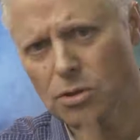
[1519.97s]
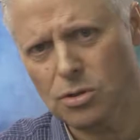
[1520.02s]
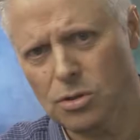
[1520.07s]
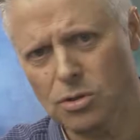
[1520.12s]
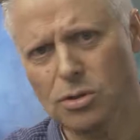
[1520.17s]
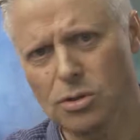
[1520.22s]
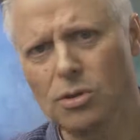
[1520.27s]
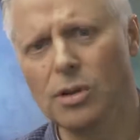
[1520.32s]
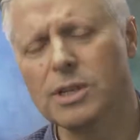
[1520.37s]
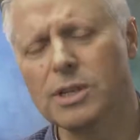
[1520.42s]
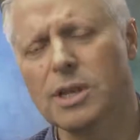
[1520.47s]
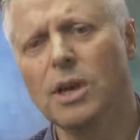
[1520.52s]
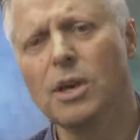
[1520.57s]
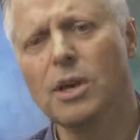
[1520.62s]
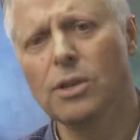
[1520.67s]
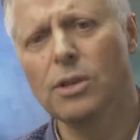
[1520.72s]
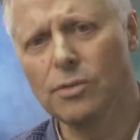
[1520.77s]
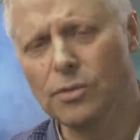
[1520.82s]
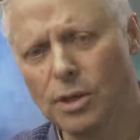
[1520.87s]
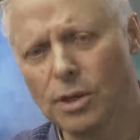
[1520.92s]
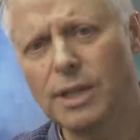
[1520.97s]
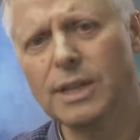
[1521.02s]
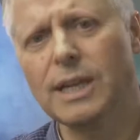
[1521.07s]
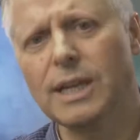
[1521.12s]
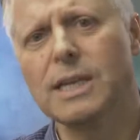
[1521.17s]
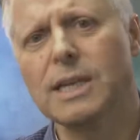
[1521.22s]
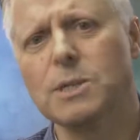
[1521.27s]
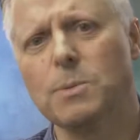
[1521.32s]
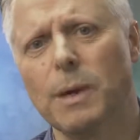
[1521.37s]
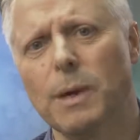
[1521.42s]
So you've got a
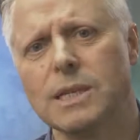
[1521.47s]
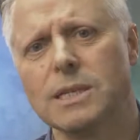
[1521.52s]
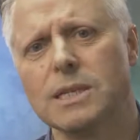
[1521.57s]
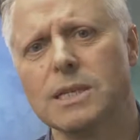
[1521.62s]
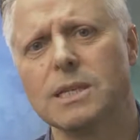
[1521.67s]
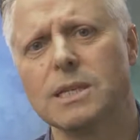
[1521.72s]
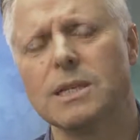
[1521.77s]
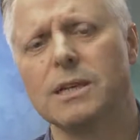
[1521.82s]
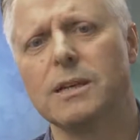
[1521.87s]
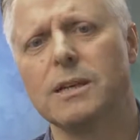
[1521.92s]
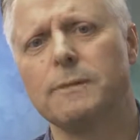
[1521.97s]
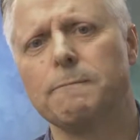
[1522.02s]
database.